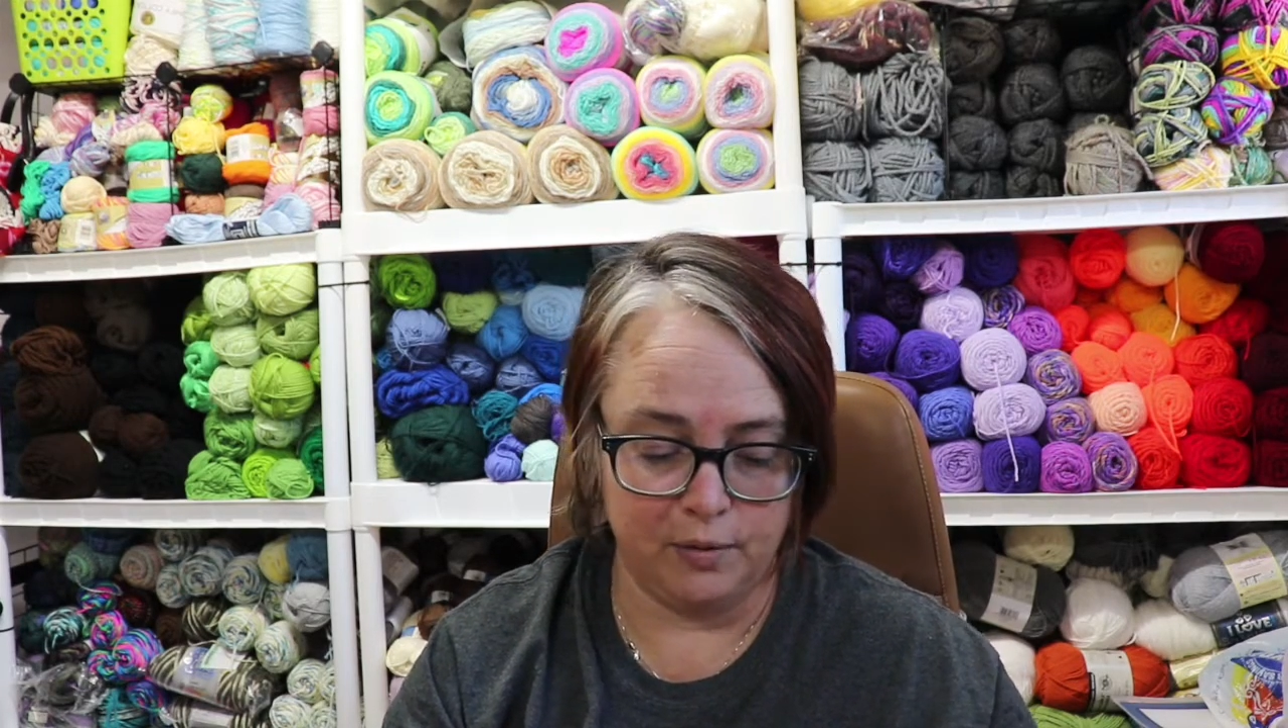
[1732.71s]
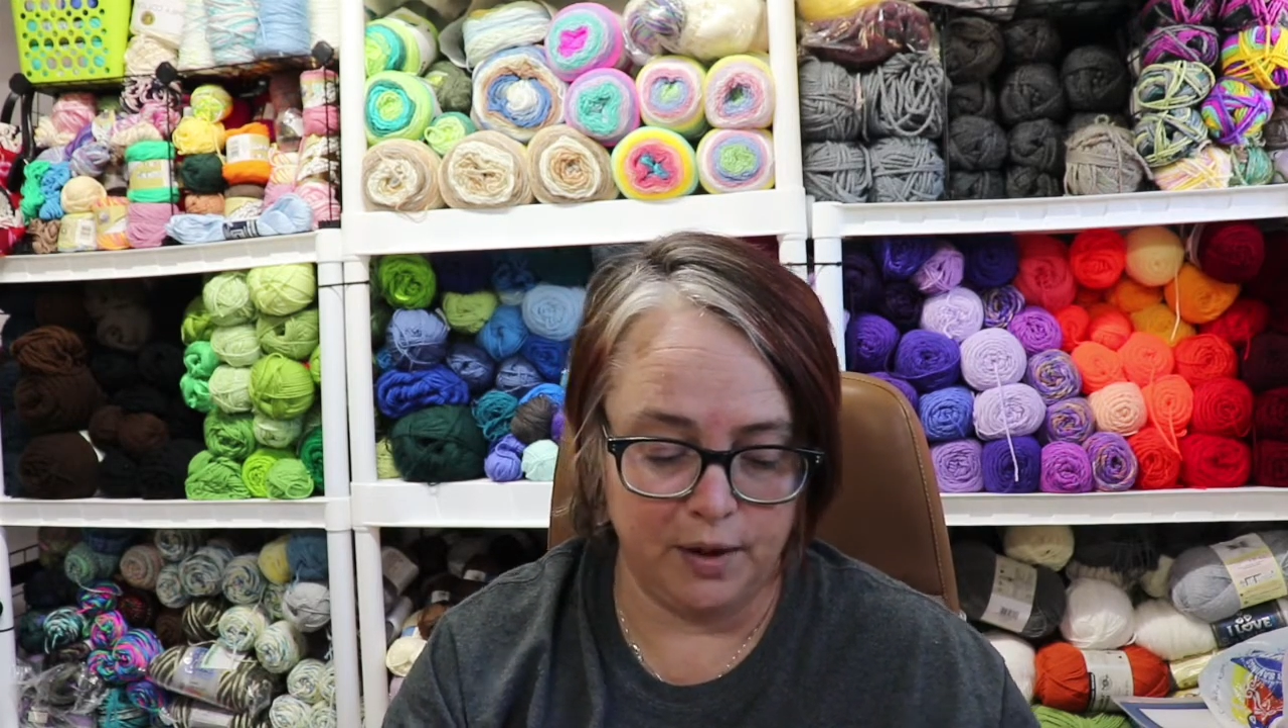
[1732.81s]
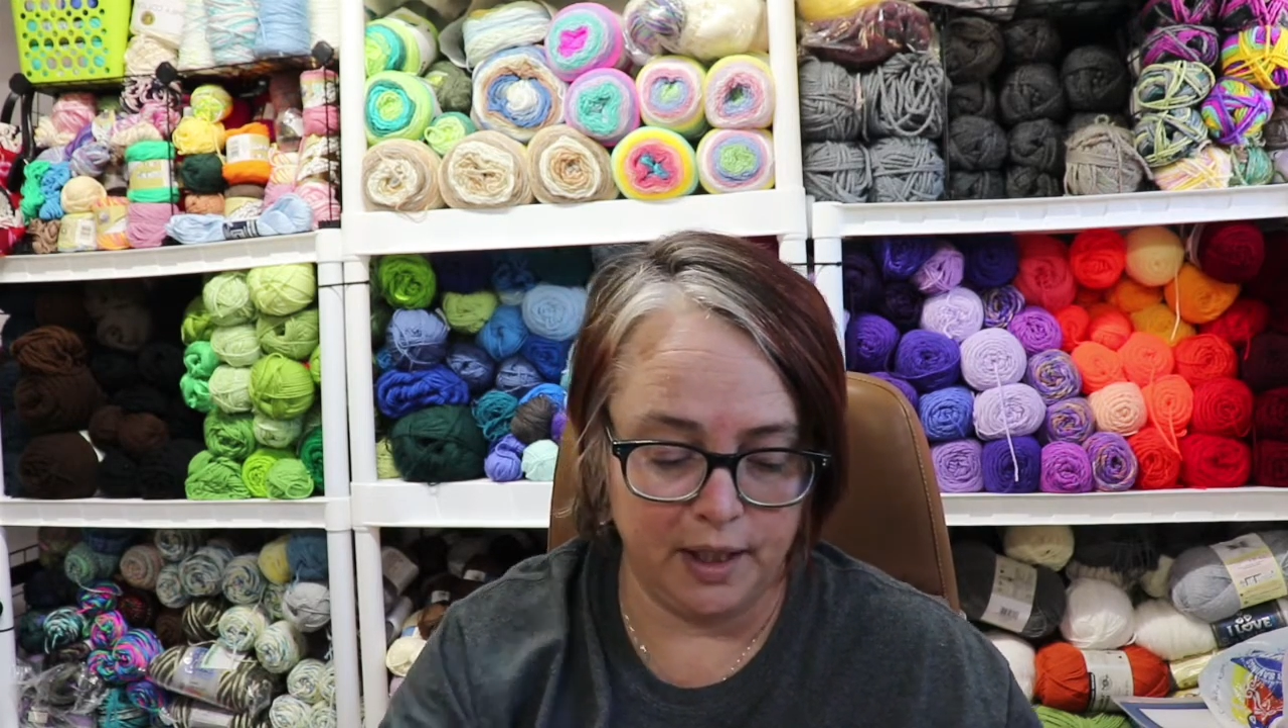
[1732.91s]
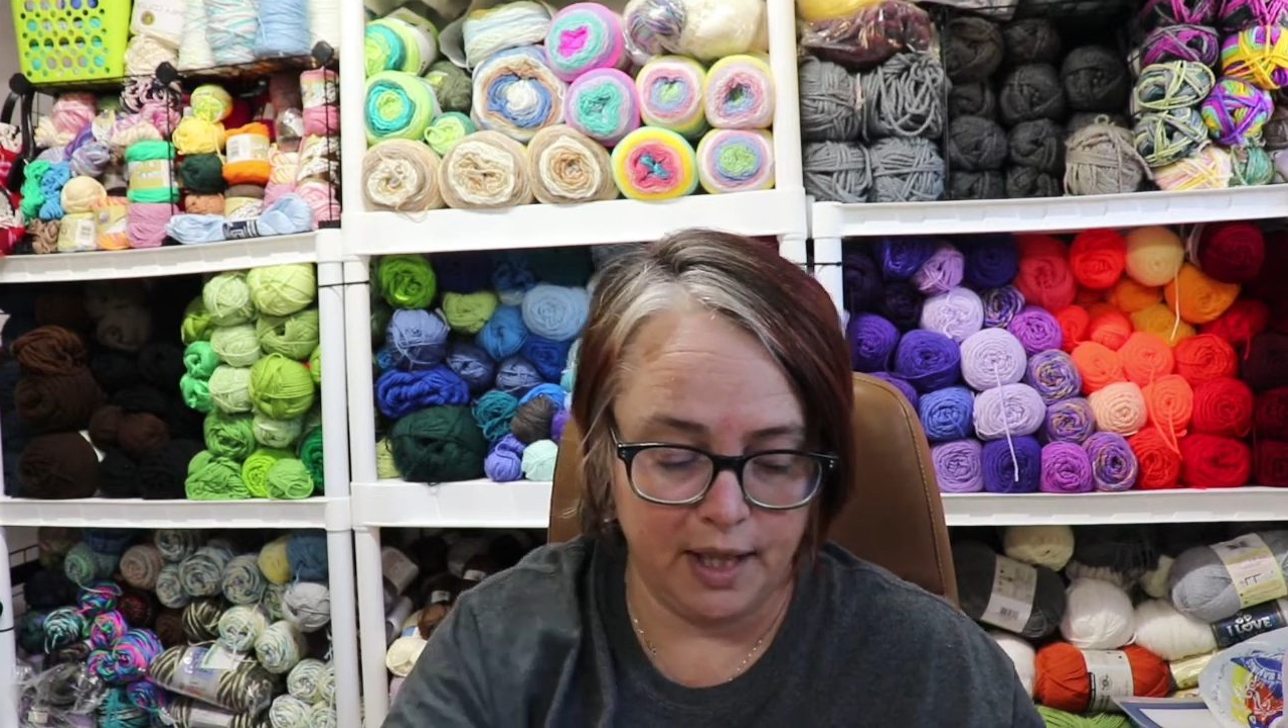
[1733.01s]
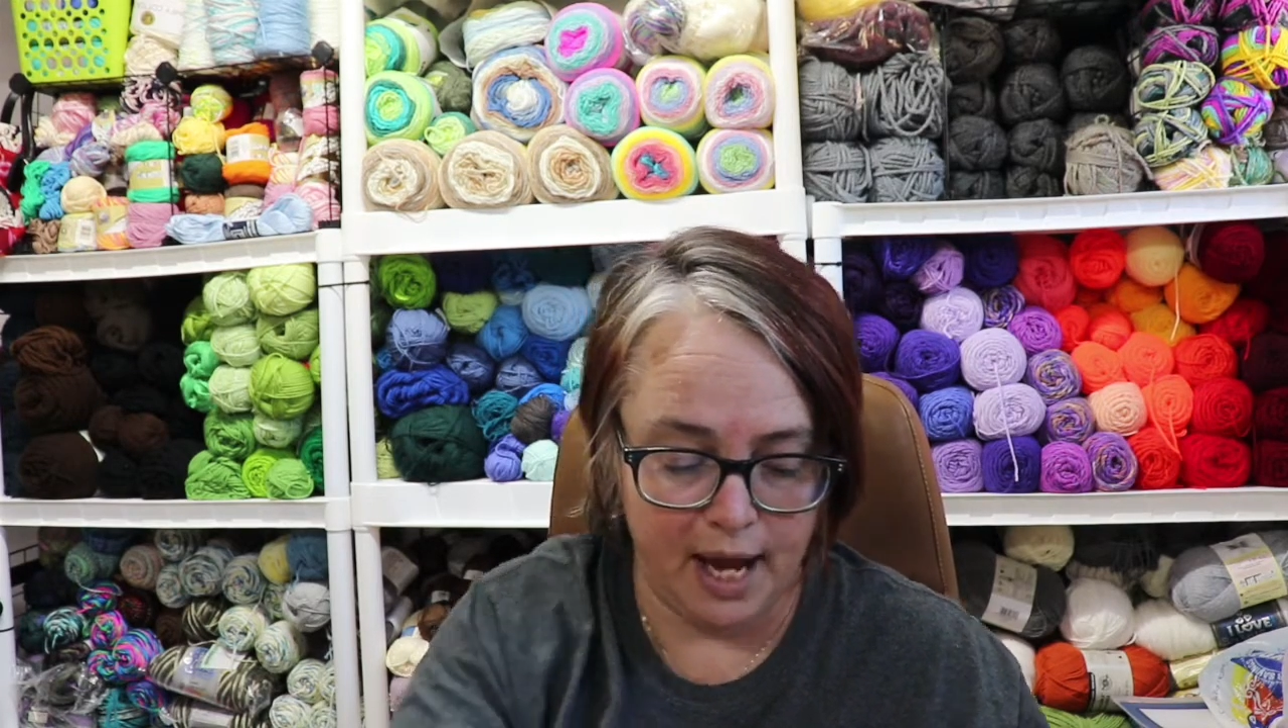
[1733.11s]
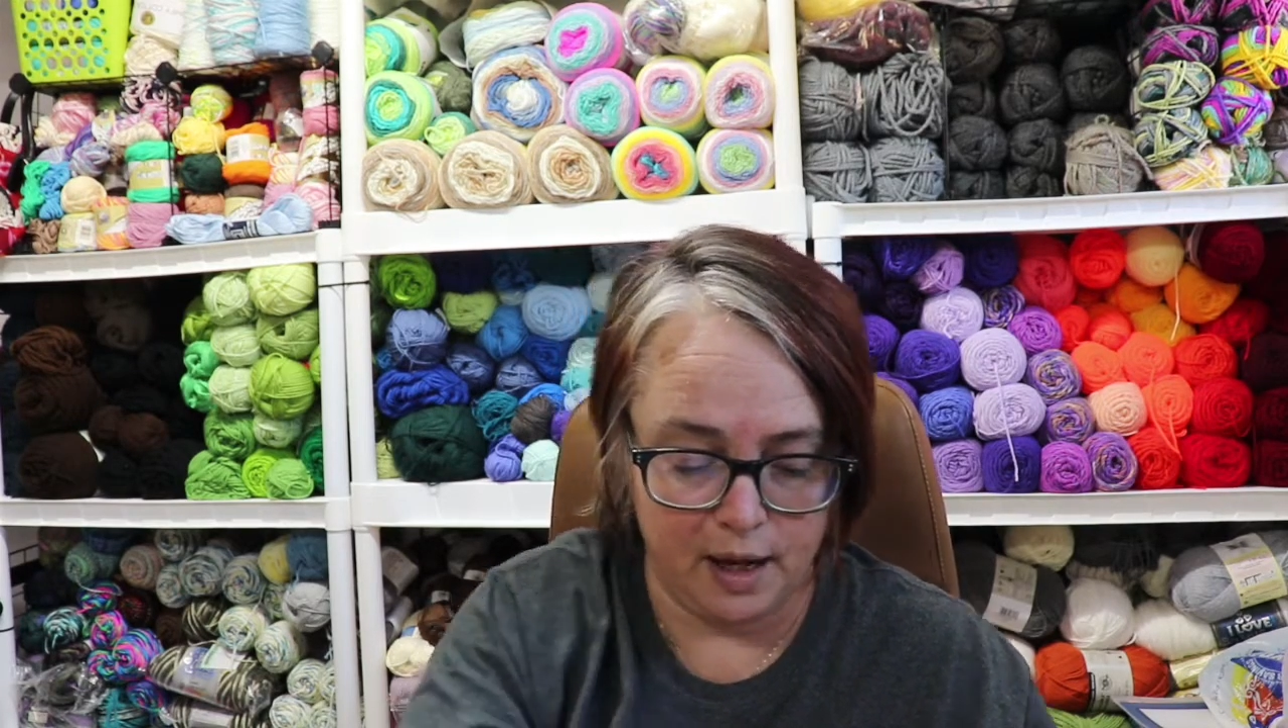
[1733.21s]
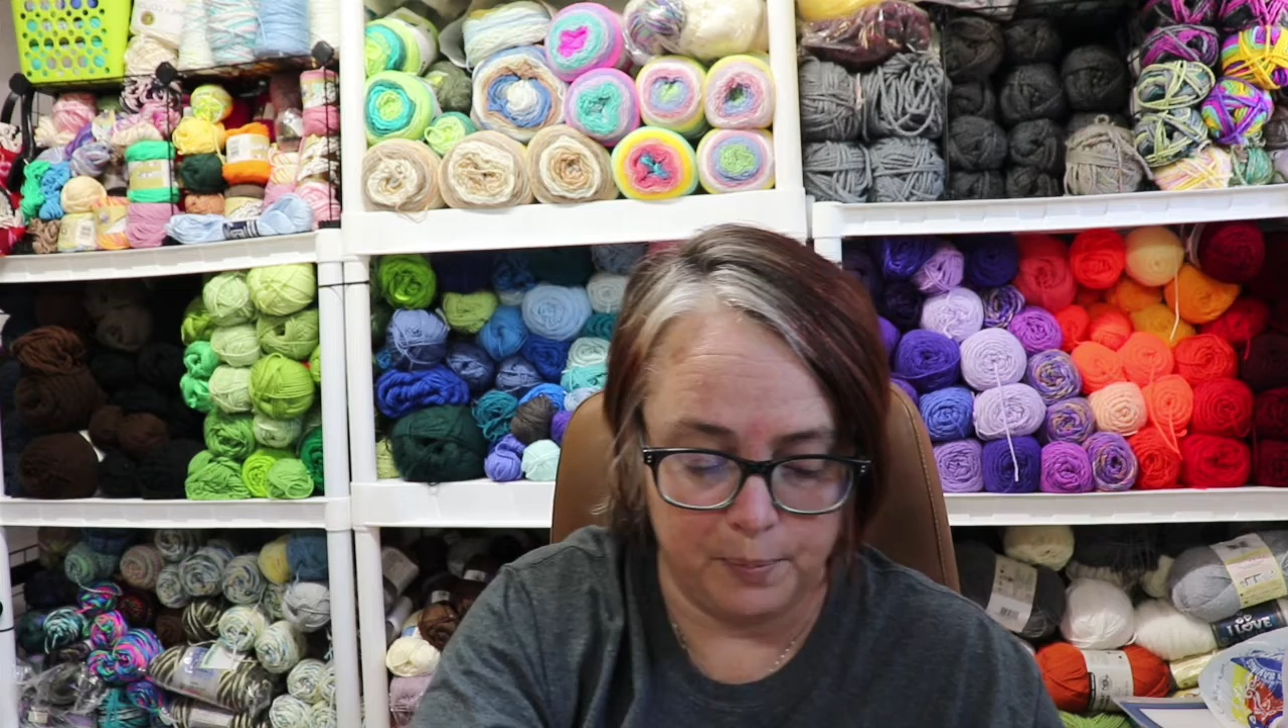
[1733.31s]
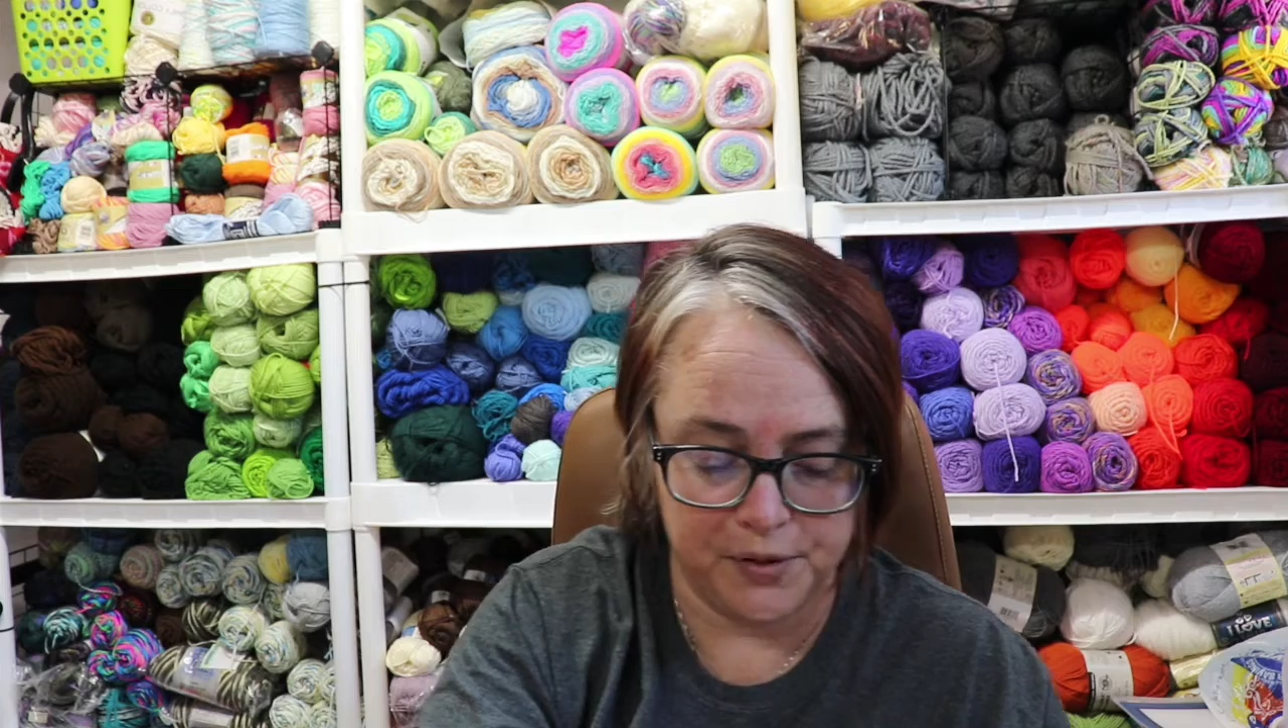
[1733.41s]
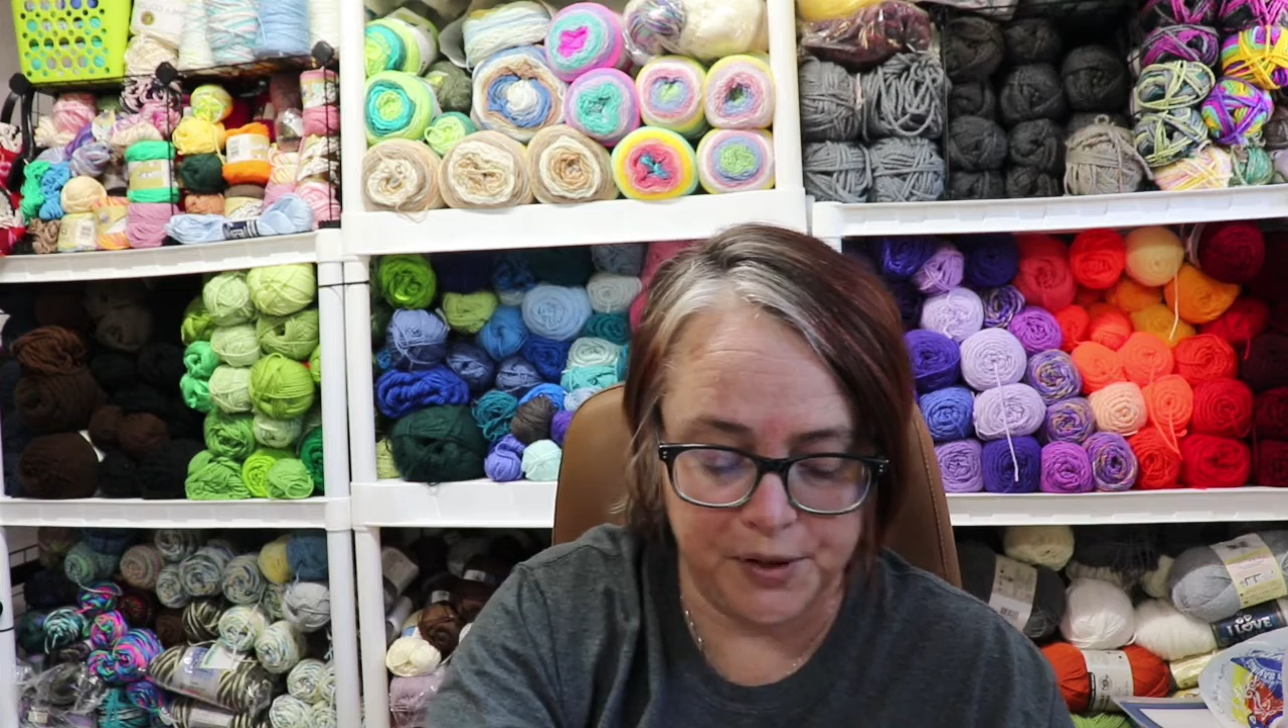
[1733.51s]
really like them.